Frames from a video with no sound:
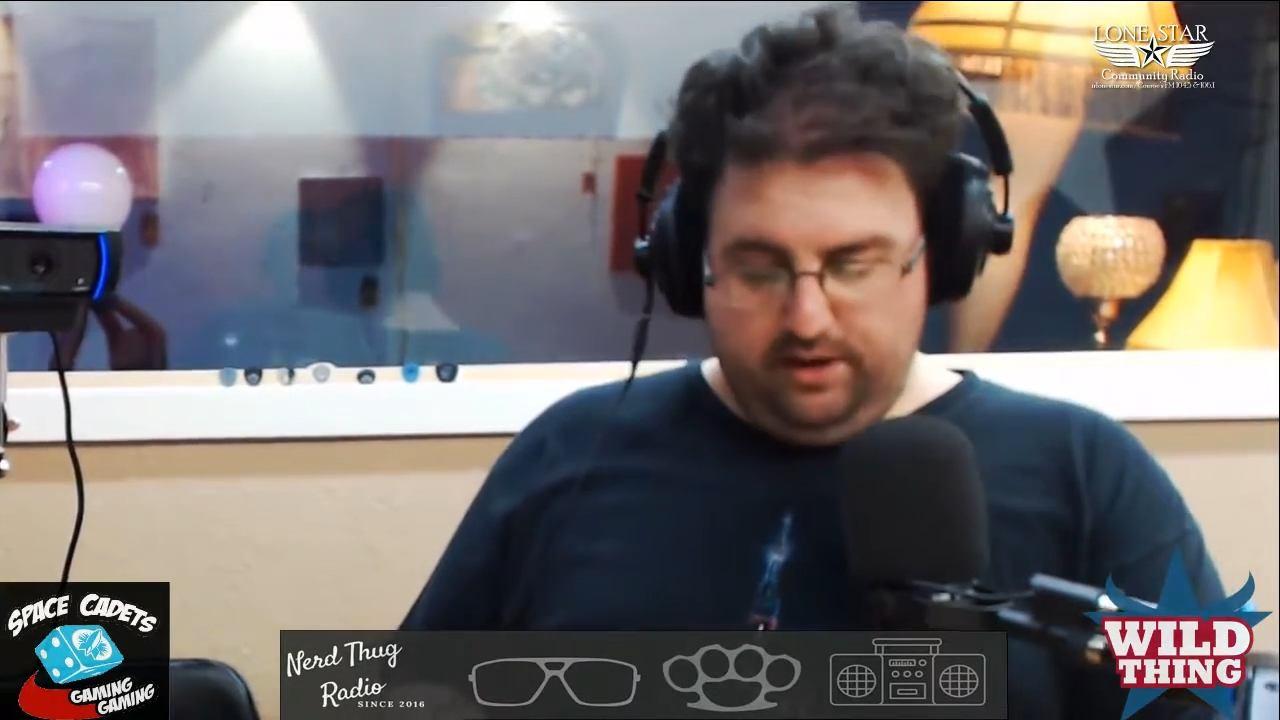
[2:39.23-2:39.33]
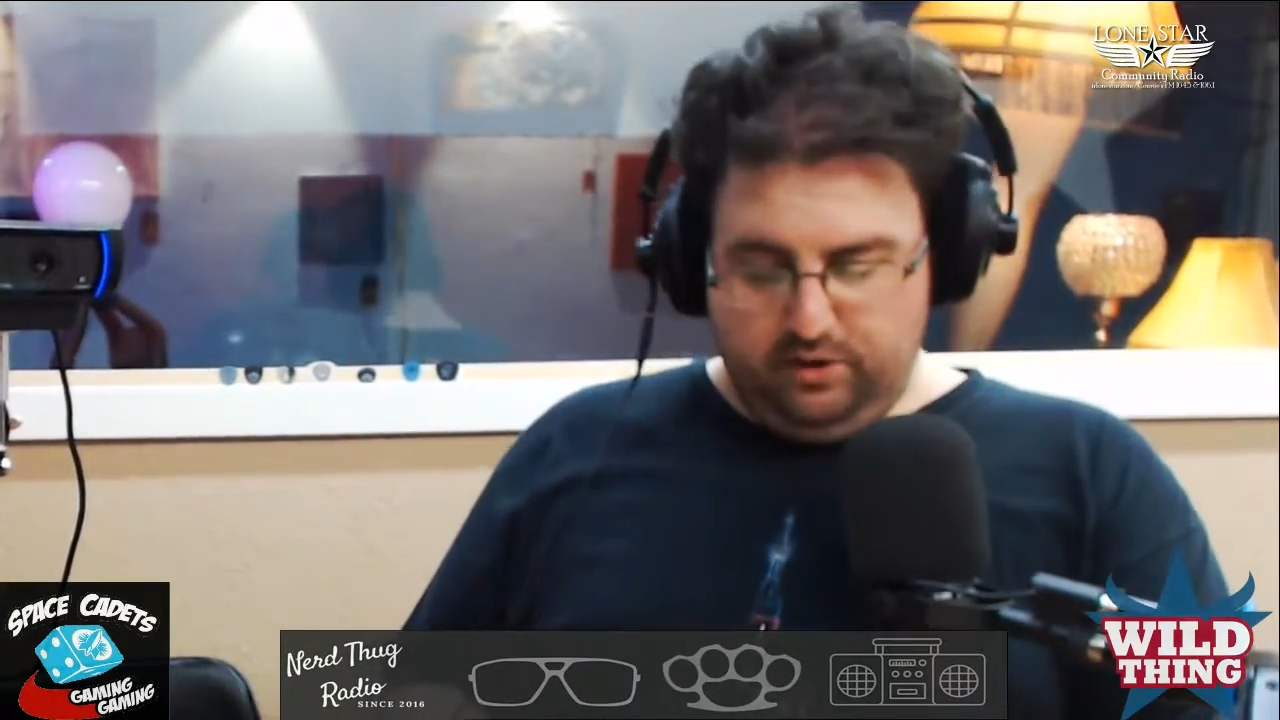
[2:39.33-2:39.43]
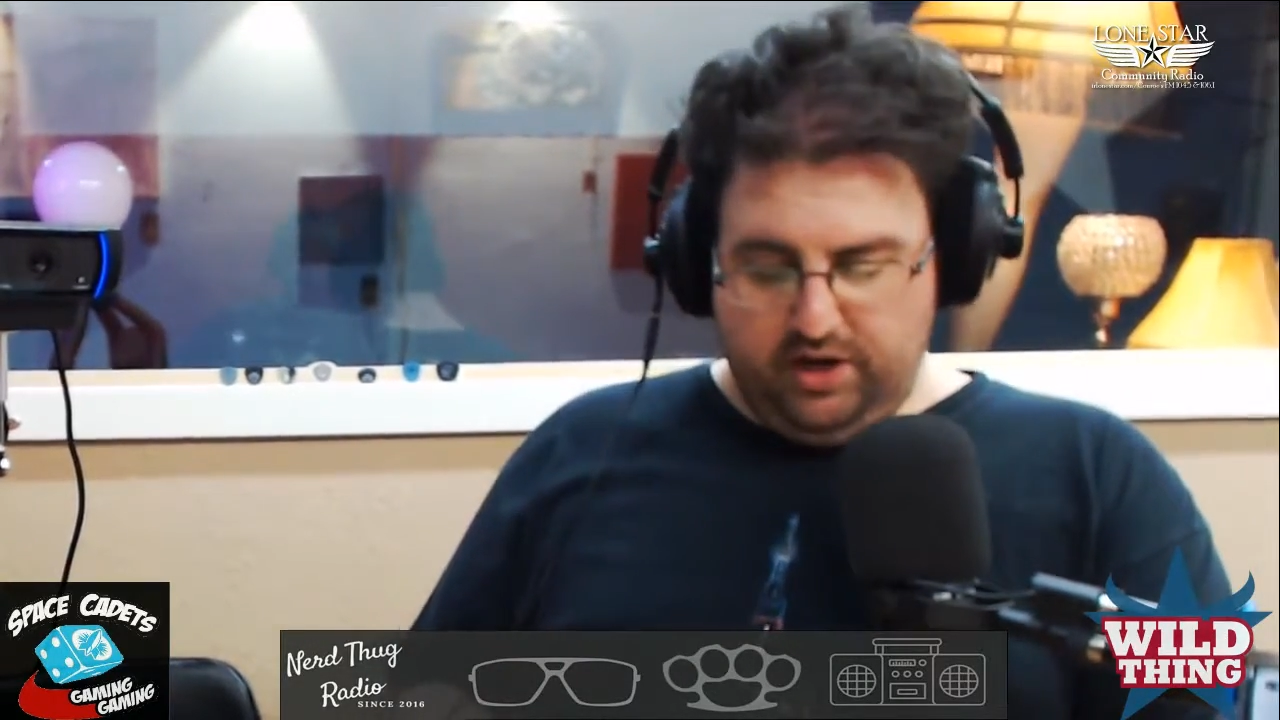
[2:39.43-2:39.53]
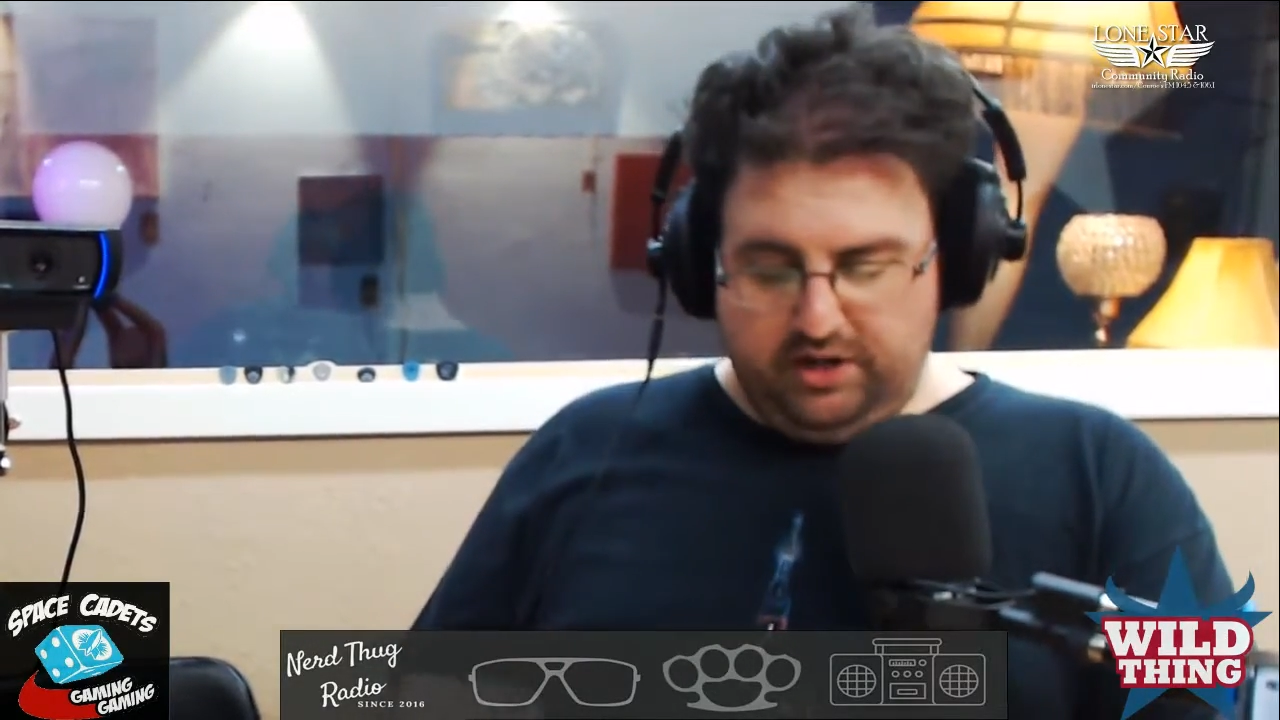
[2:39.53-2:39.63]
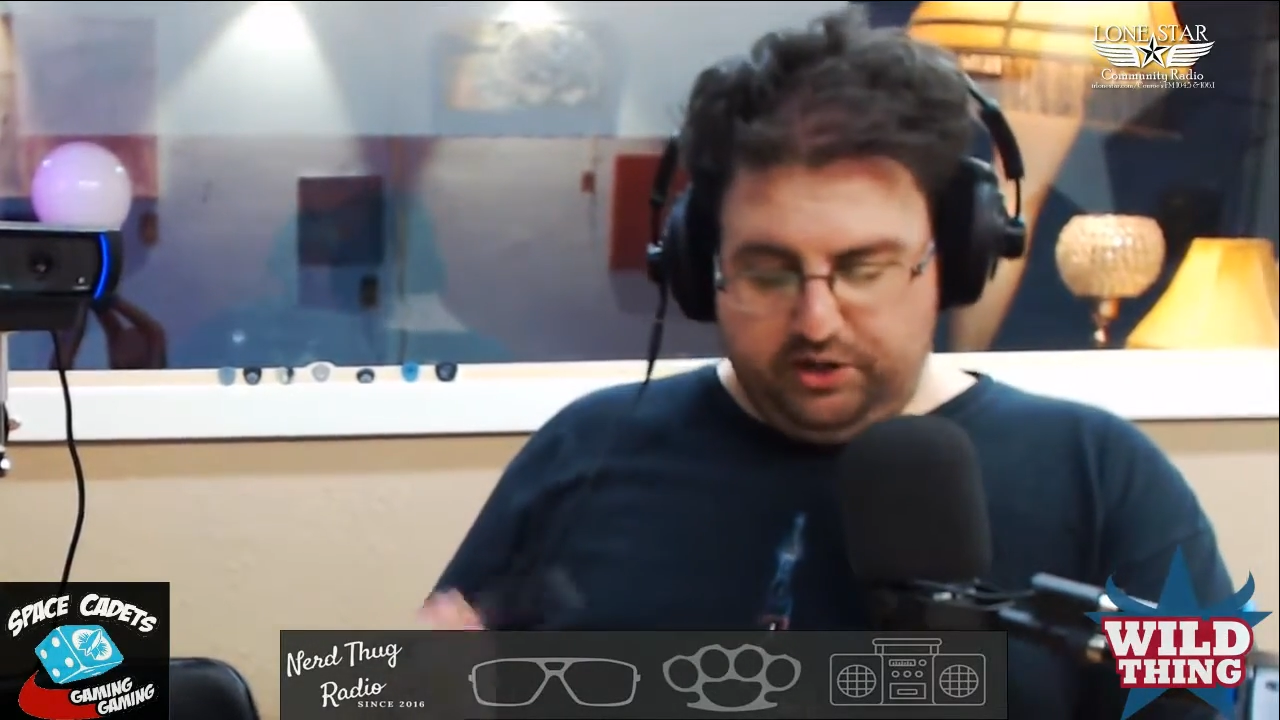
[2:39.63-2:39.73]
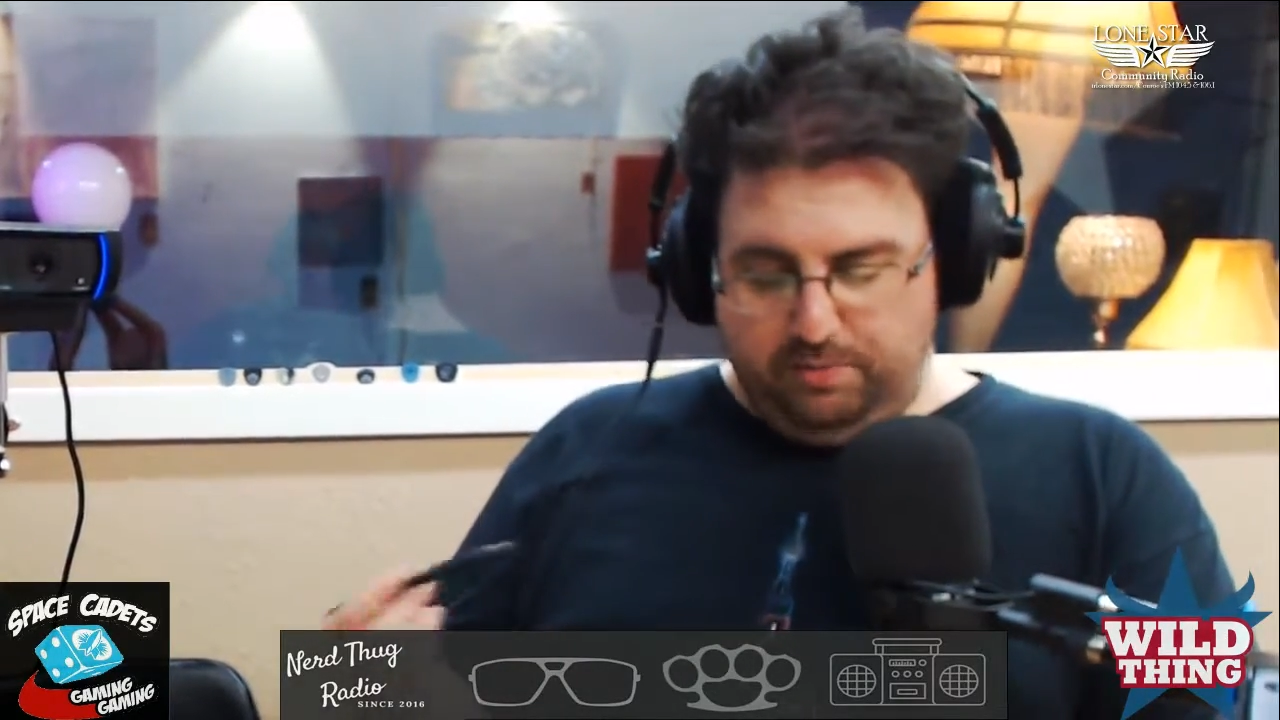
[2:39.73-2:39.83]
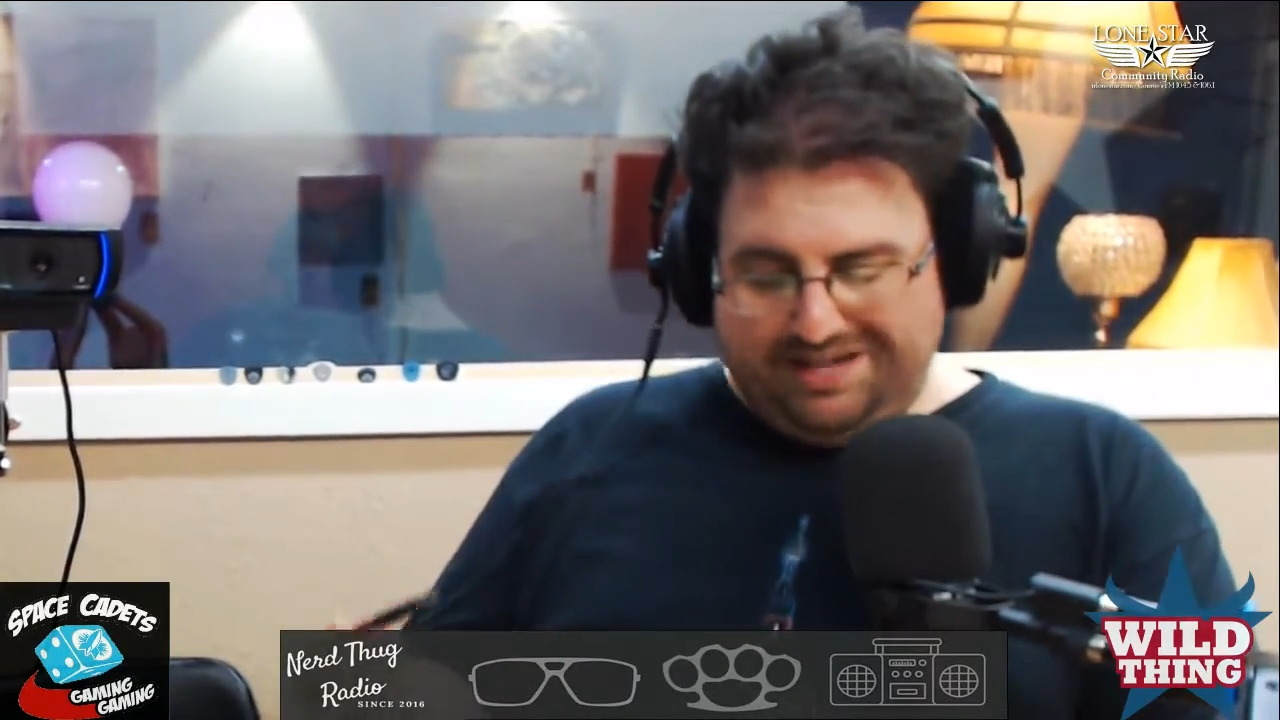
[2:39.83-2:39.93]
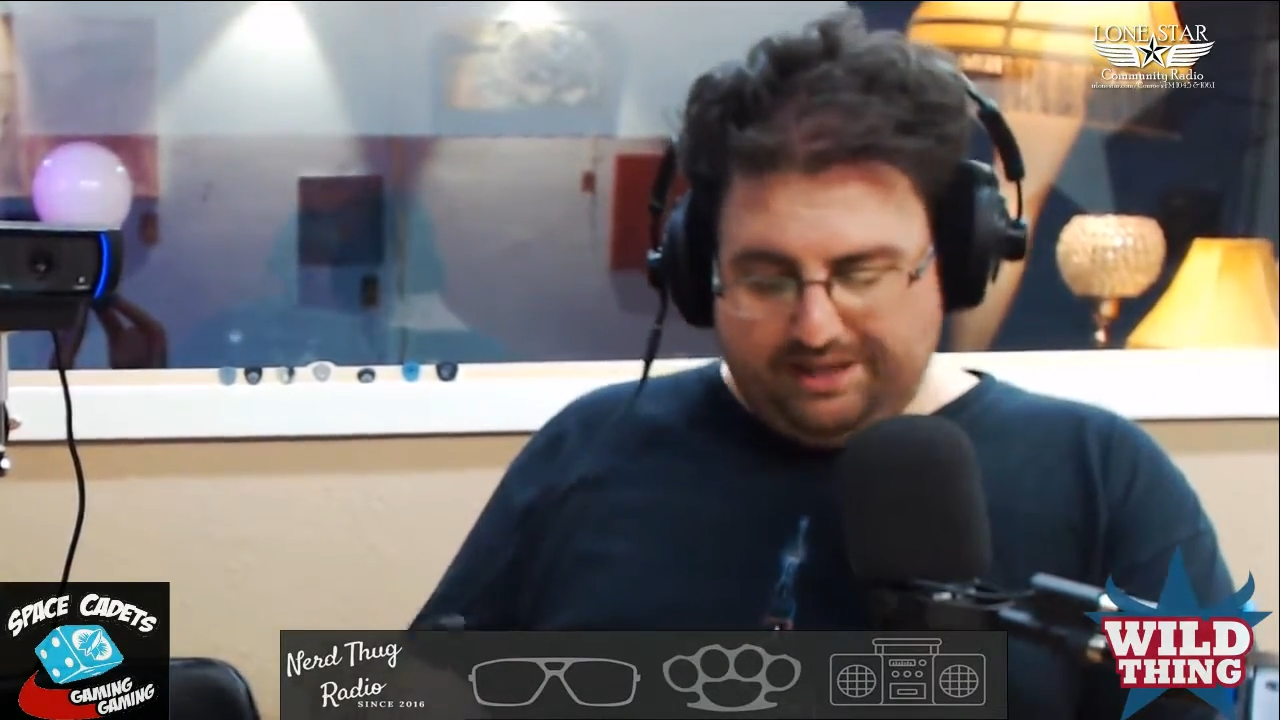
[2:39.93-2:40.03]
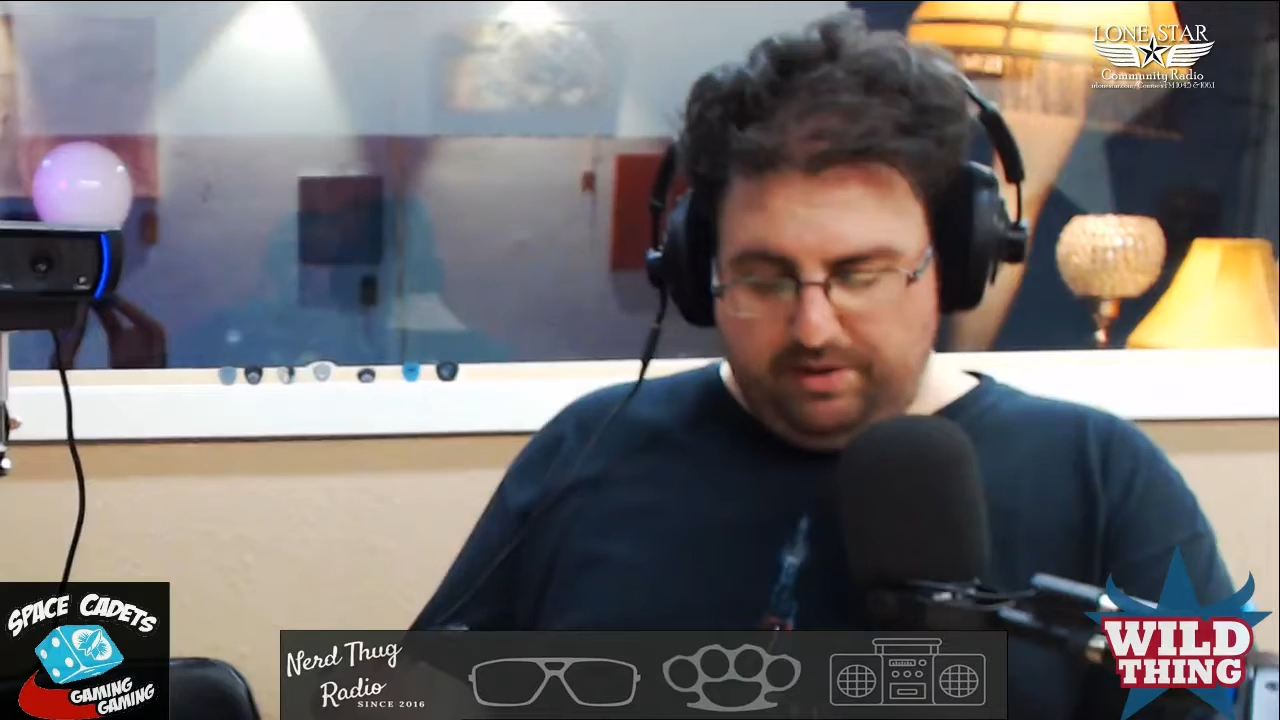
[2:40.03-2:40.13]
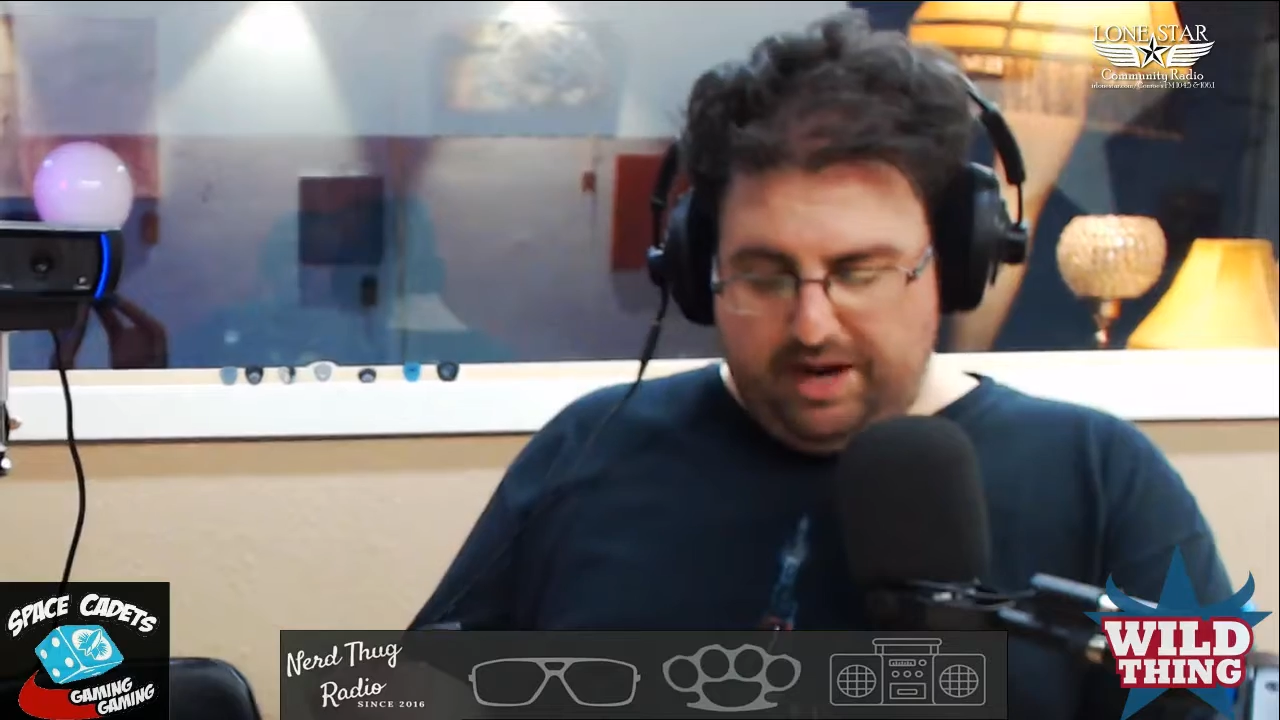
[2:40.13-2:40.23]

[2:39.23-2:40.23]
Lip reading: okay, so basically